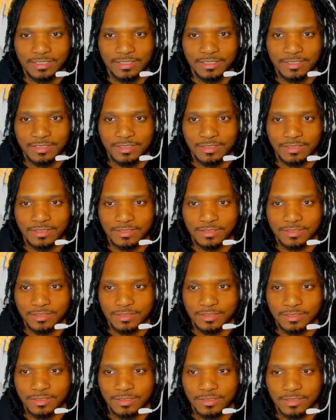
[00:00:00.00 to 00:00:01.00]

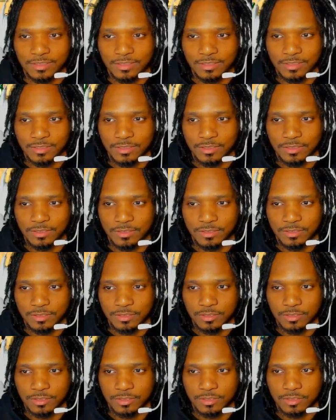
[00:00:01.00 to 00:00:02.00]

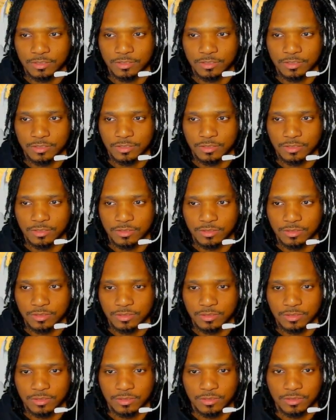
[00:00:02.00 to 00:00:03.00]

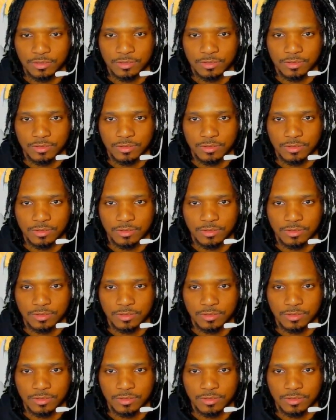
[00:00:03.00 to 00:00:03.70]
(silence)